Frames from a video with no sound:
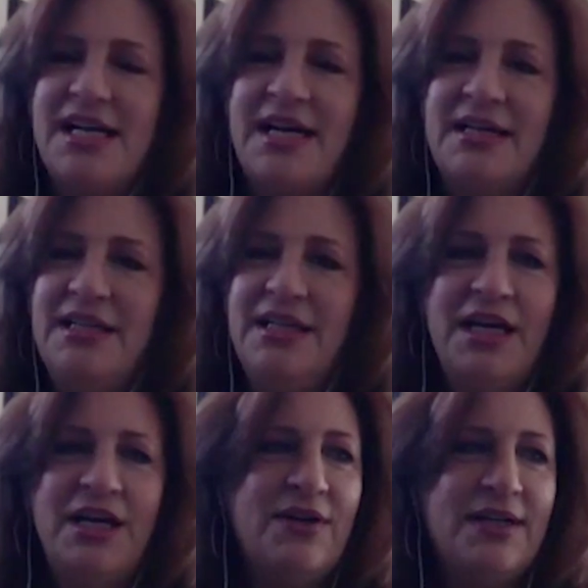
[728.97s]
I've
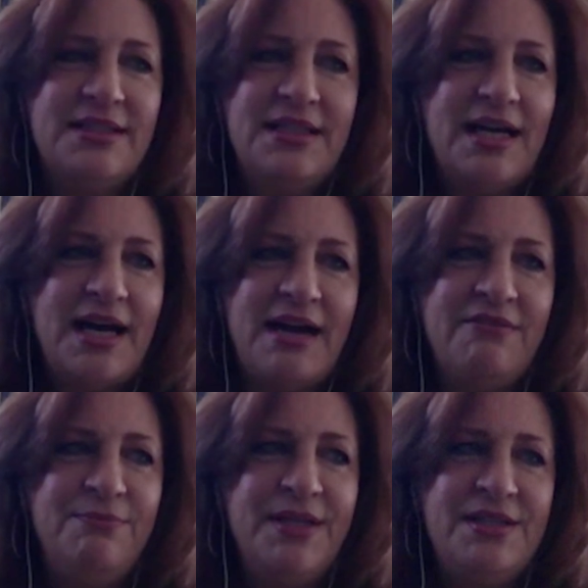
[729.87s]

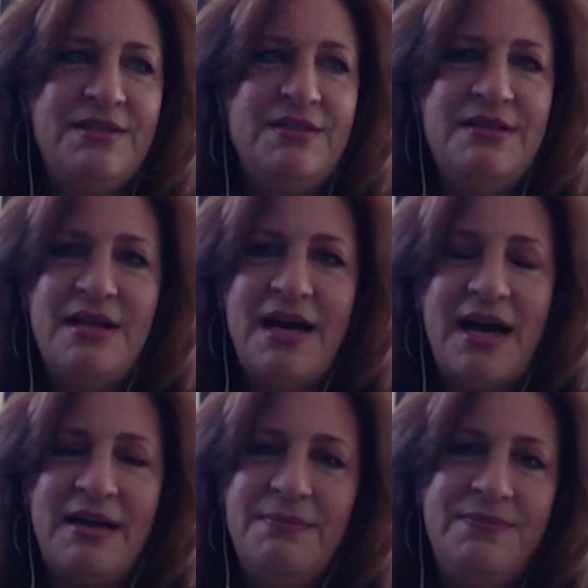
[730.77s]
done
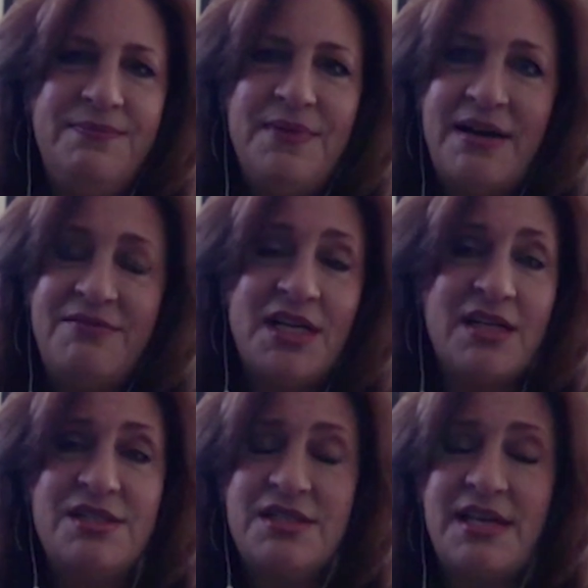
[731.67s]

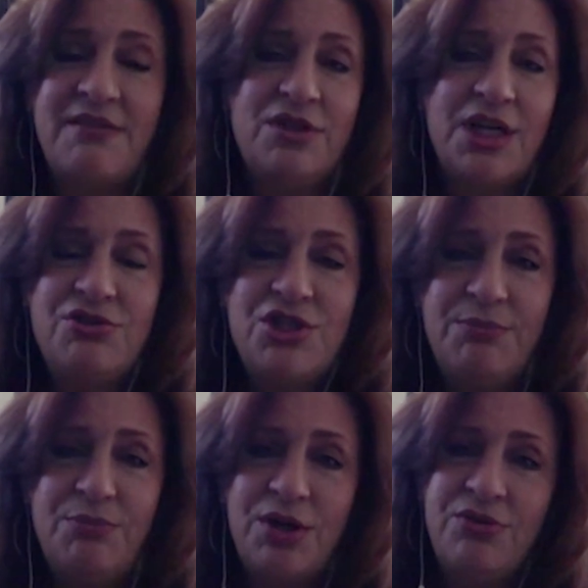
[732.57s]
several coaching
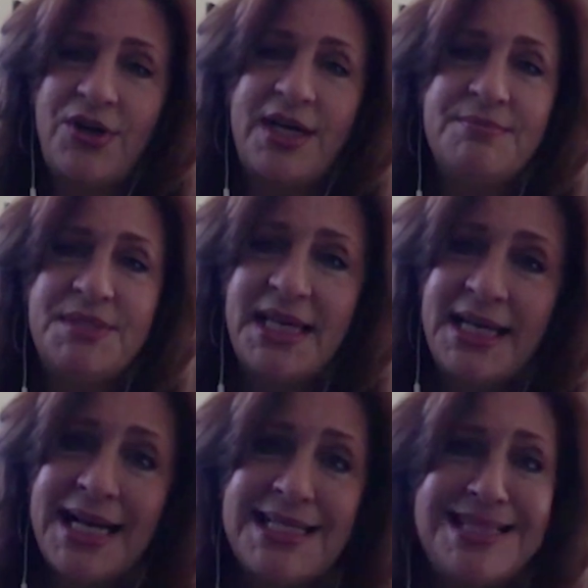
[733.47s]
programs
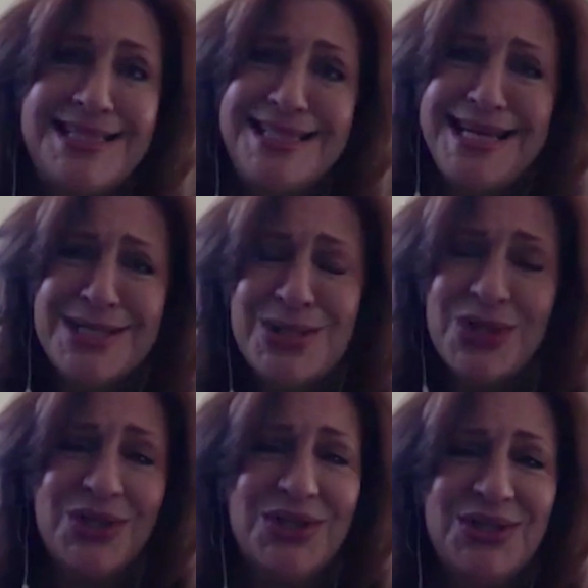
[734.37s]
and I
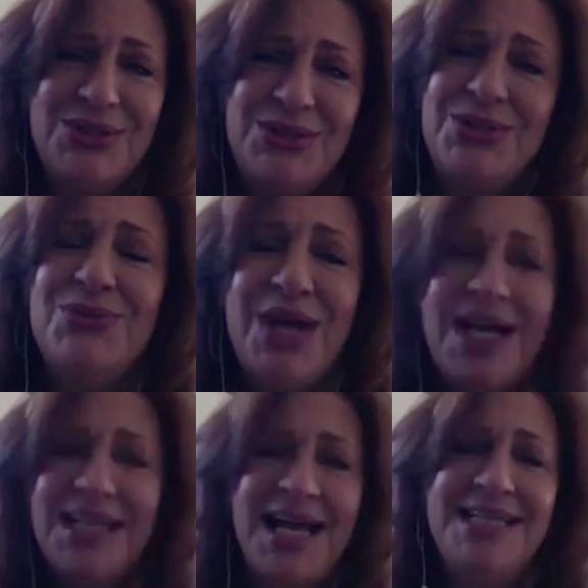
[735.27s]
still do not
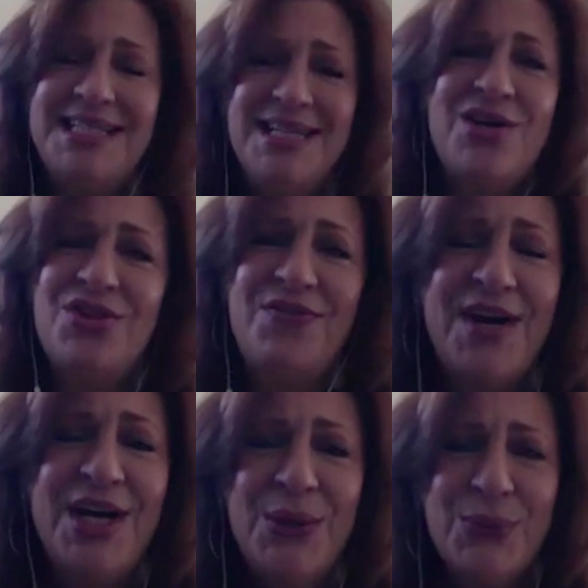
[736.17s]
like to get on the
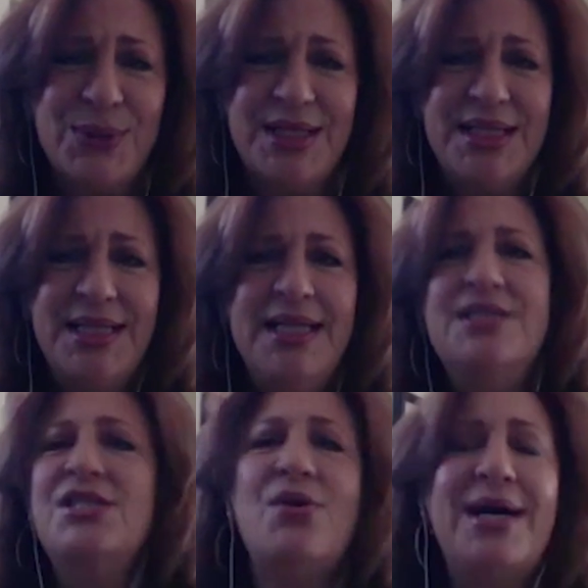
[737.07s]
phone.
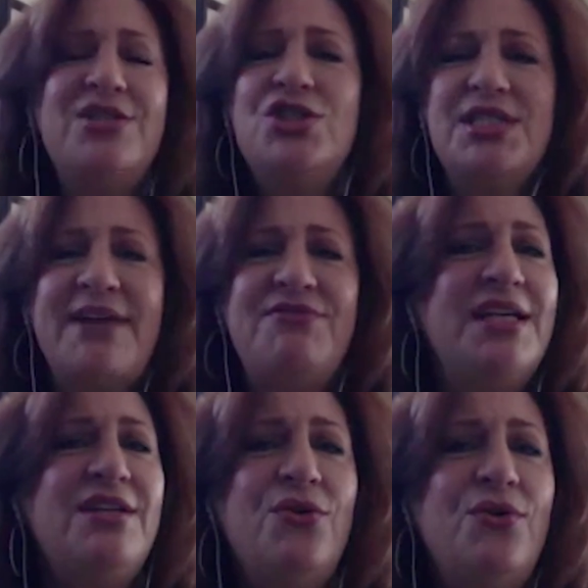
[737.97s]
So I just have to
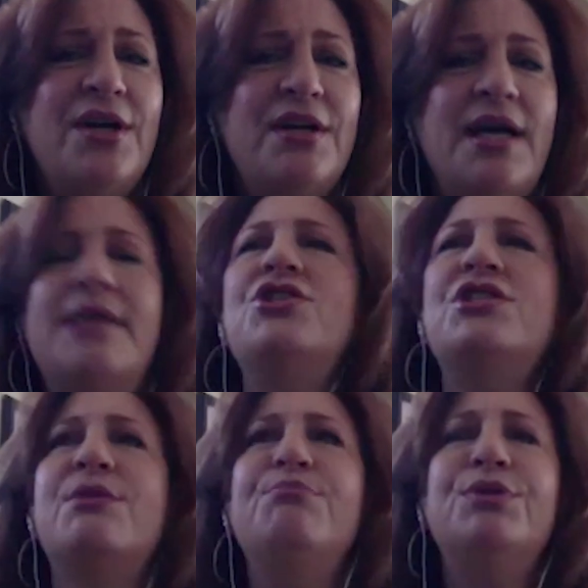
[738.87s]
ignore it. I
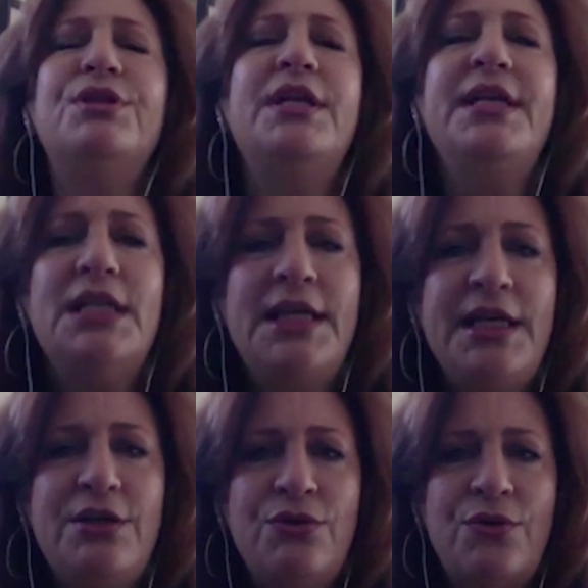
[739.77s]
just completely
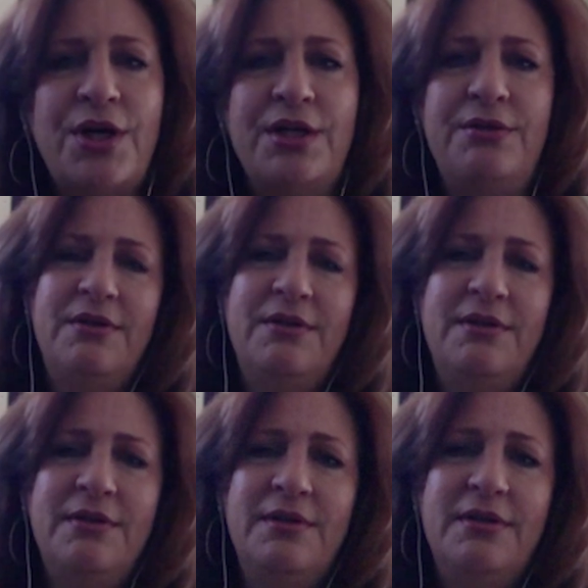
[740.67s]
ignore it. Yeah,
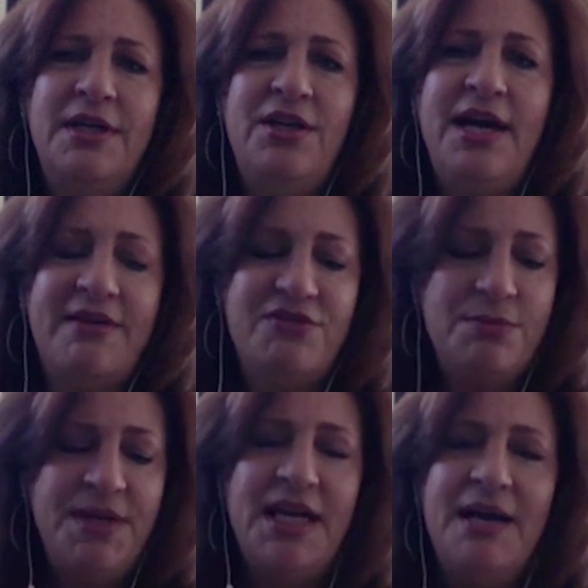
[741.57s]
right. And you have to
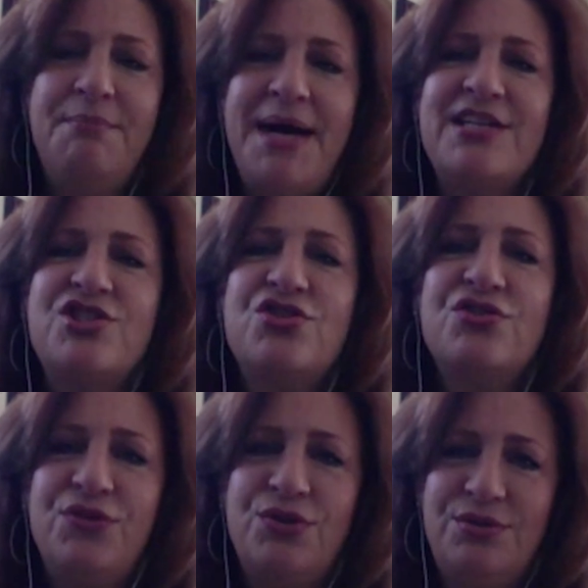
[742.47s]
become
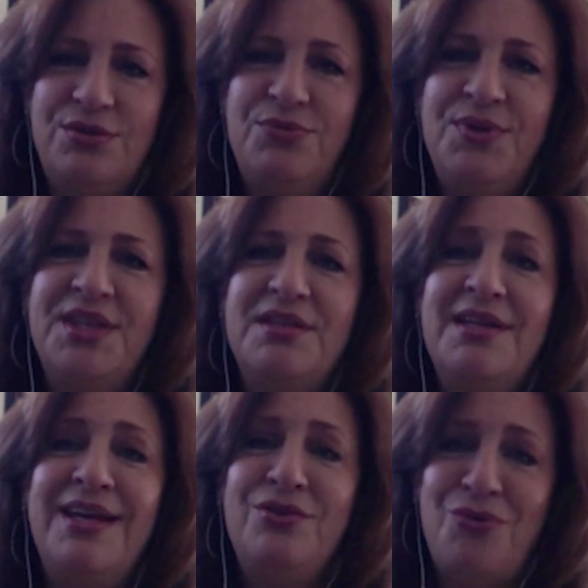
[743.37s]
masterful with
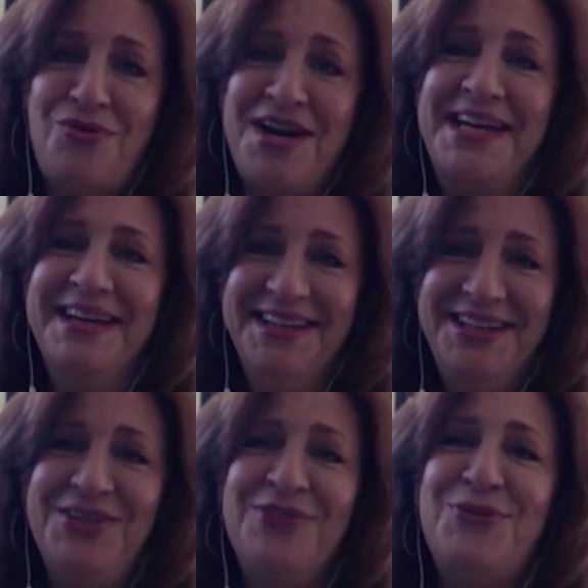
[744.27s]
ignoring
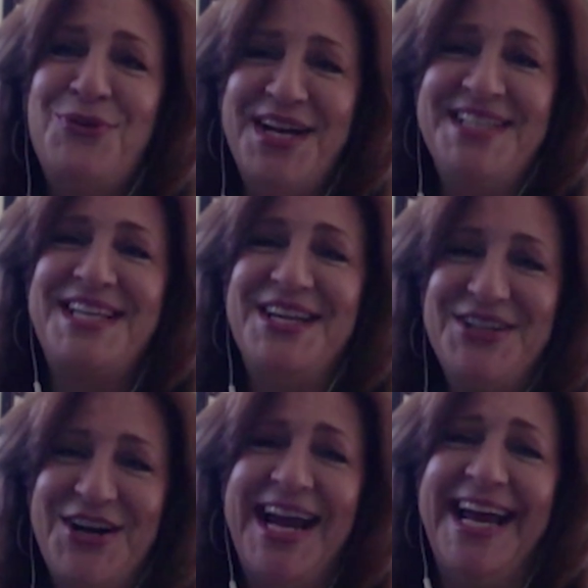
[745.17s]
your voice in your
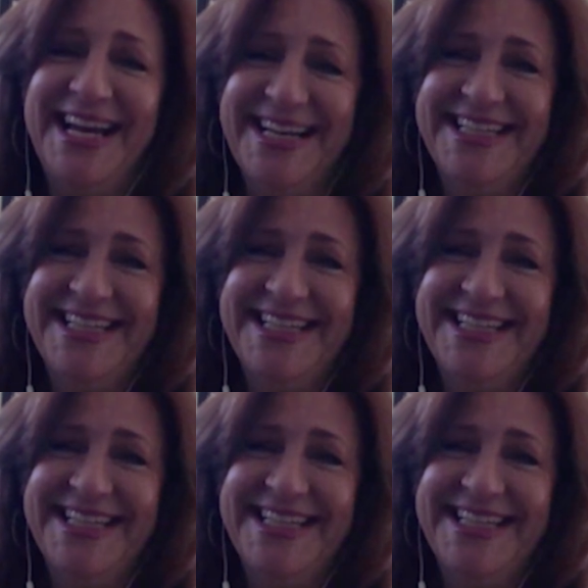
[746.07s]
head.